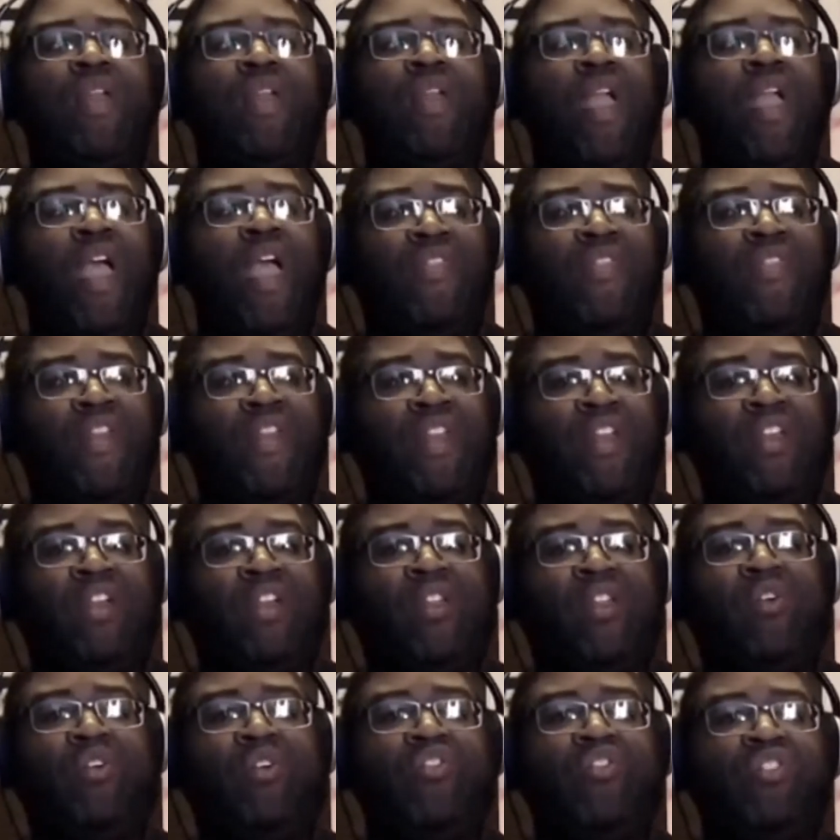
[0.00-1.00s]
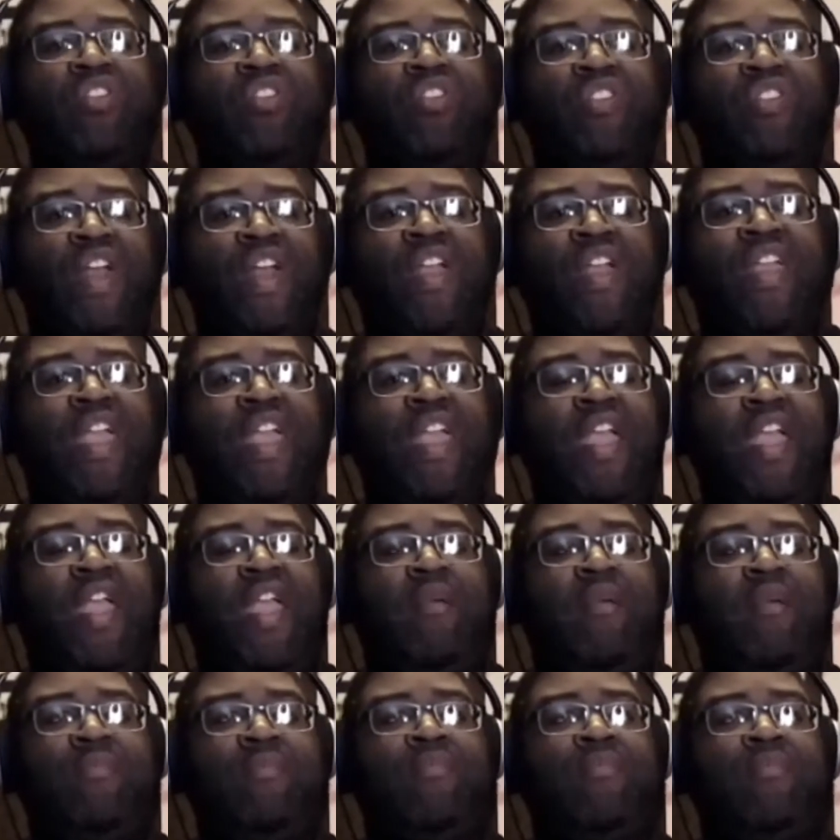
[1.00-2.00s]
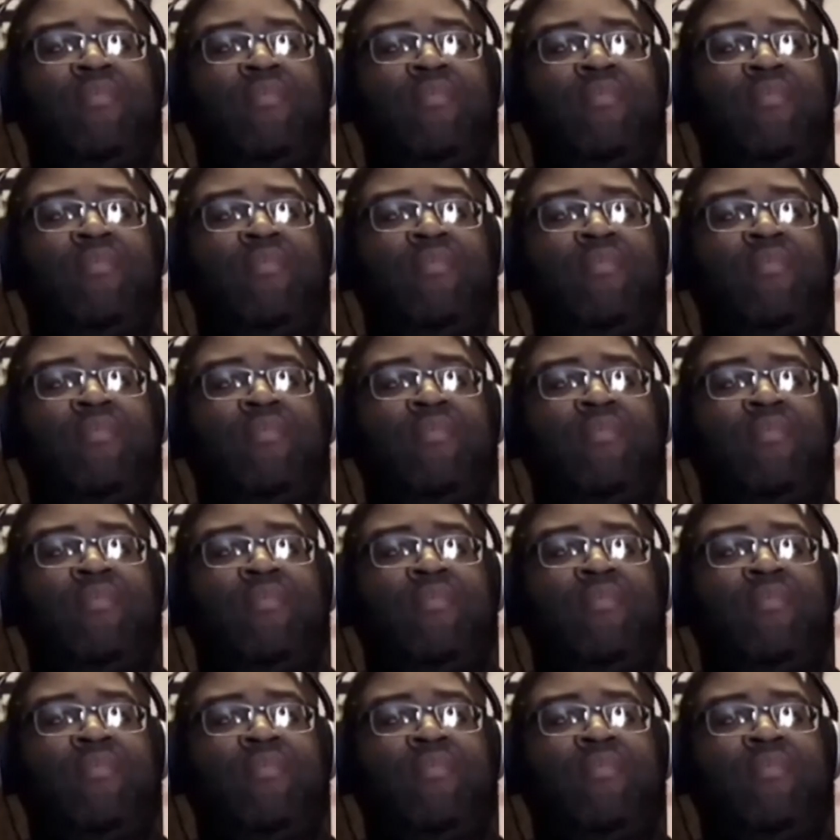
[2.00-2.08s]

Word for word: At the conclusion of that game,